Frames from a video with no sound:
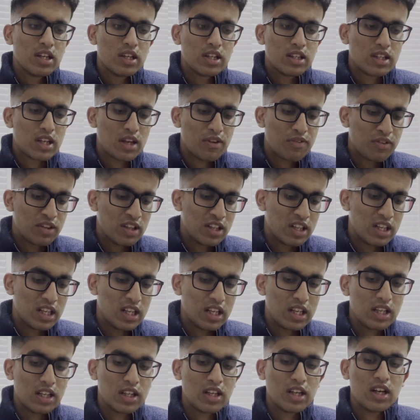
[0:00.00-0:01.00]

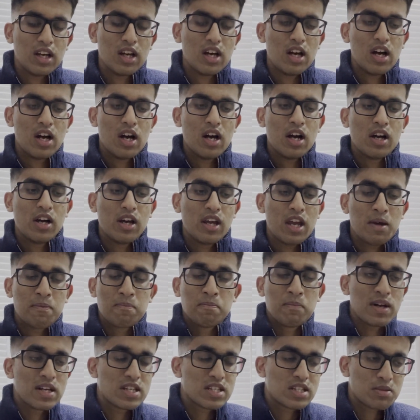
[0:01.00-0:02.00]
definitely, it
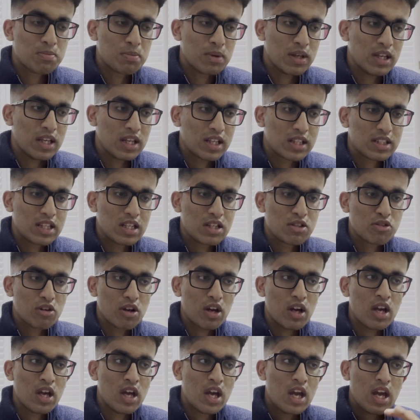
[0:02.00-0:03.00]
must be, etc.,